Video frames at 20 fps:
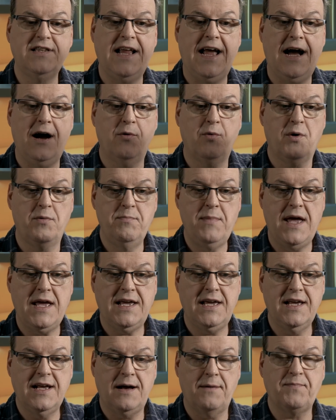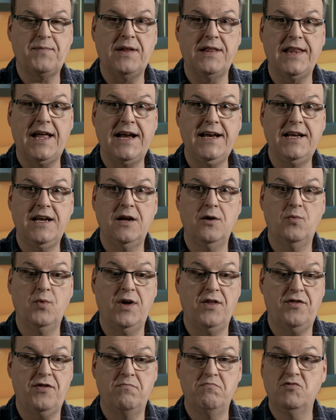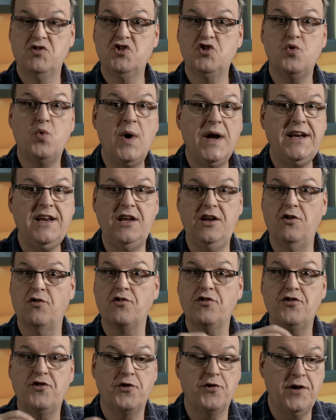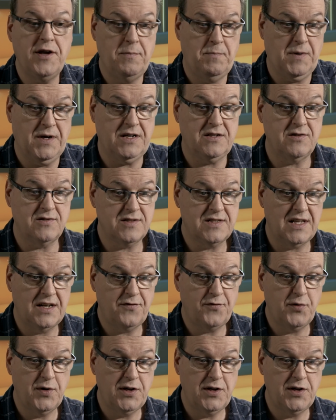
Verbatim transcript: now we're making up the lightning with 20 or 30 pixels. And if